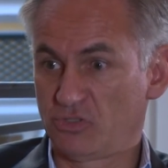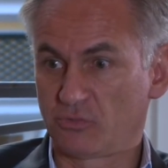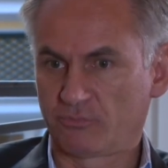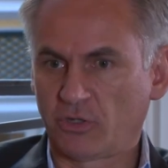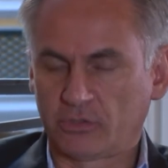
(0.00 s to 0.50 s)
your
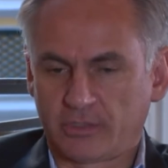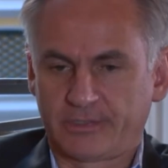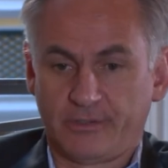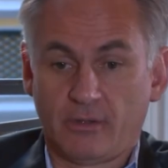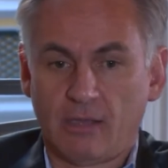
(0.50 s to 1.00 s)

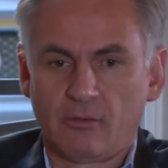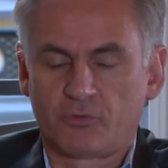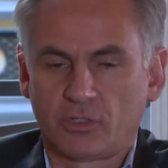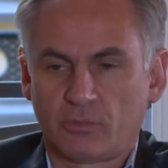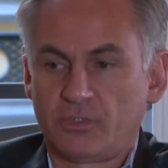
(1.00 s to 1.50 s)
product, you know, our
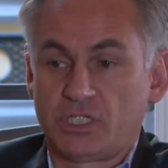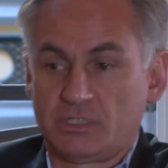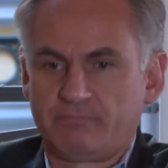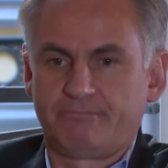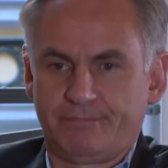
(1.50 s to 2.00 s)
product, which is,